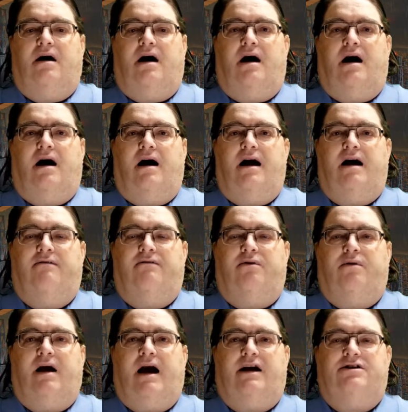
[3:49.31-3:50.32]
I have a
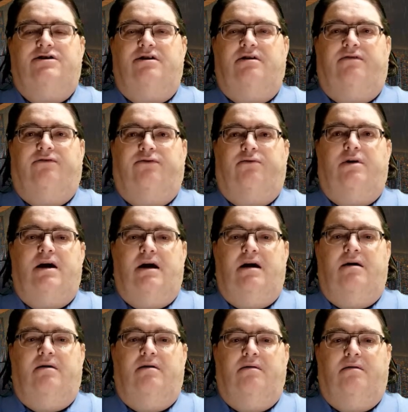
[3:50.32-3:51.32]
reaction of
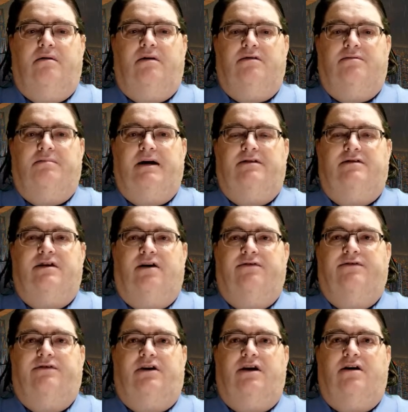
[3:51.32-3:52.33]
3, because my stealth
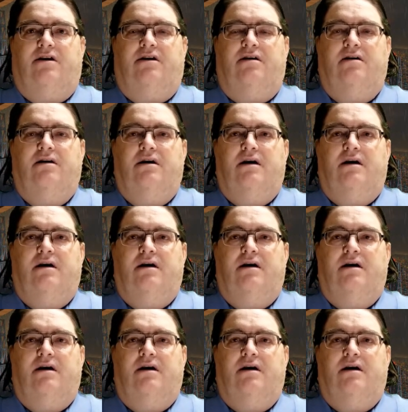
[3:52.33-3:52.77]
skill